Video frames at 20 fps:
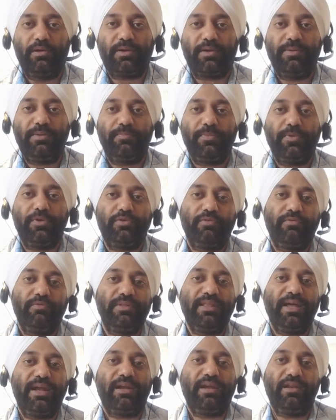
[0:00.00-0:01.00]
Okay, so
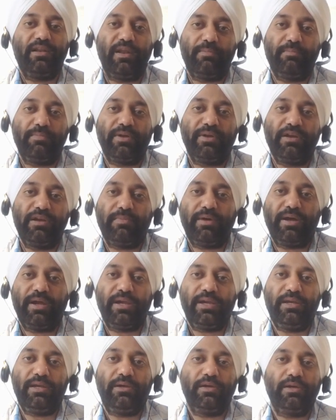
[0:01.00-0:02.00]
with that number in
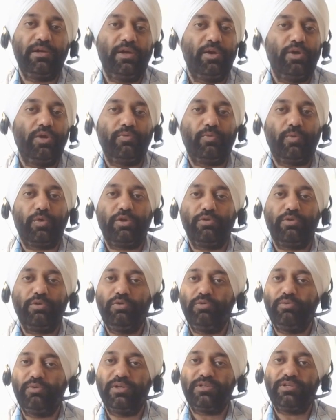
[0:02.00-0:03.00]
mind, What
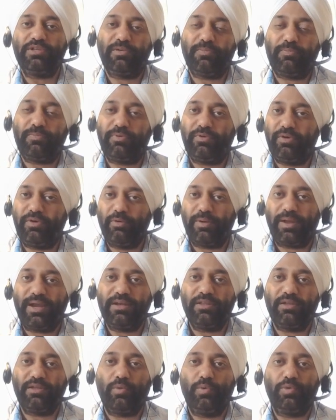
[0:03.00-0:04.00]
do? You just look
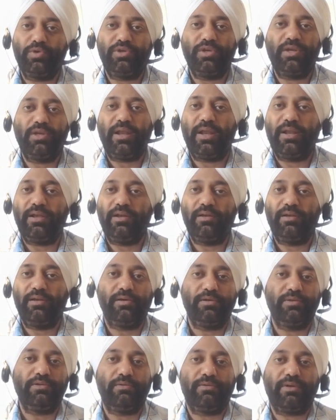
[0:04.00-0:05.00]
at the question and
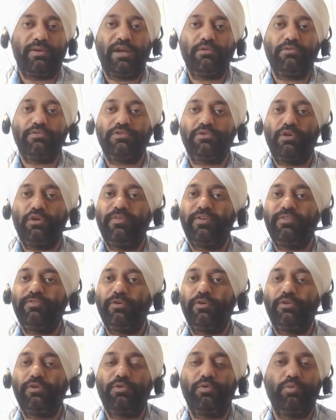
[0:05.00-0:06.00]
you try to solve it
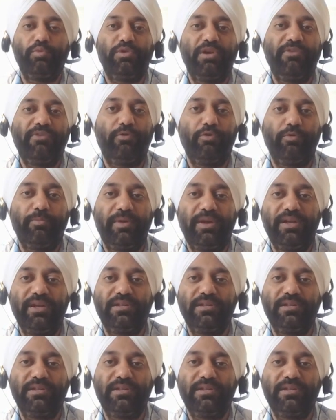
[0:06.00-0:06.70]
for 2, 3, 4